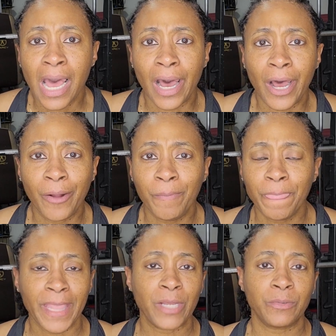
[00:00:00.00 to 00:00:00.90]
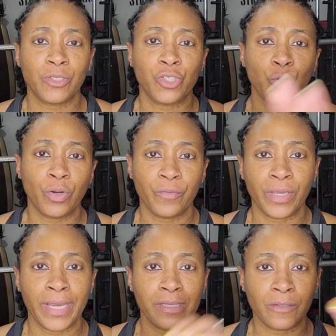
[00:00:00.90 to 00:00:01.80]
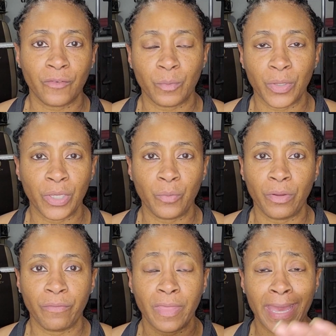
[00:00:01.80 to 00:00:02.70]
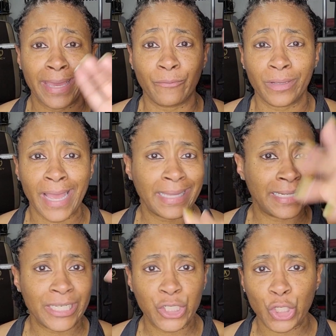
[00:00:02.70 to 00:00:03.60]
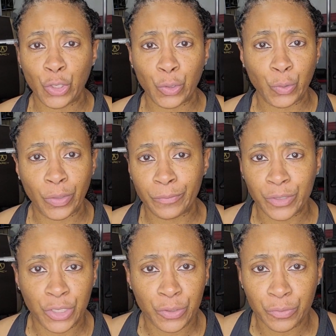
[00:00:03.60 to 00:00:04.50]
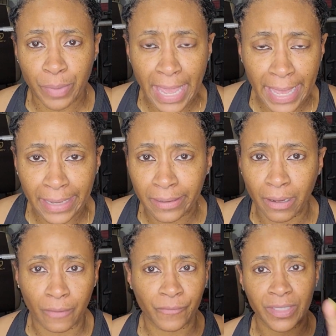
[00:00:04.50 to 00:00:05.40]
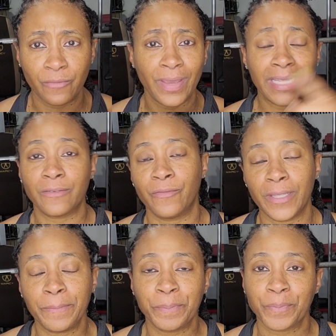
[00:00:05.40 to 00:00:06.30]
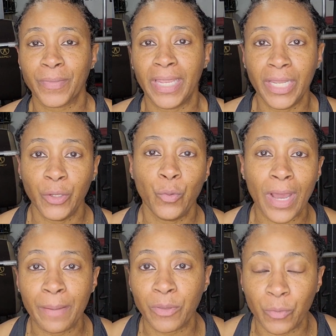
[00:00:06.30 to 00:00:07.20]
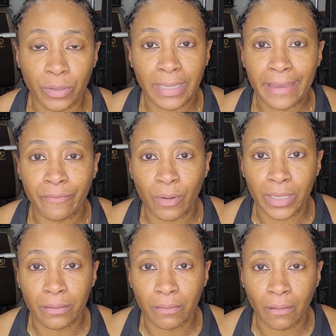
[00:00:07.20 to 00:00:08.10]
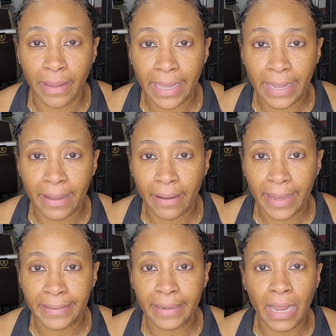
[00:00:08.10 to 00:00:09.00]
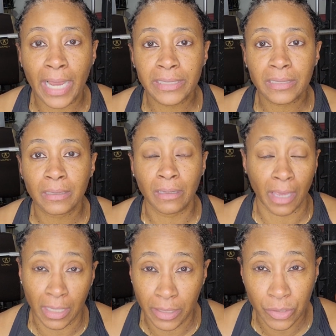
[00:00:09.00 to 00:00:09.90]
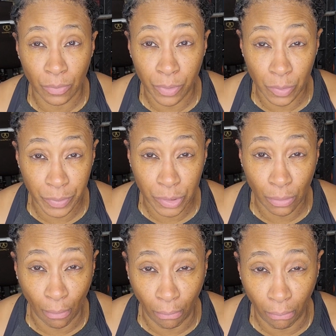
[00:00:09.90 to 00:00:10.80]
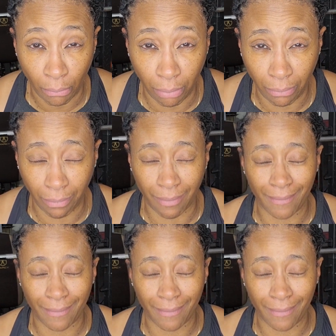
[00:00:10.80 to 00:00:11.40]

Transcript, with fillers: Um, not sure if you guys are familiar with that reality show that was years back called Fit to Fat to Fit. Anywho, I am the real life one, okay? I did not gain this on purpose though.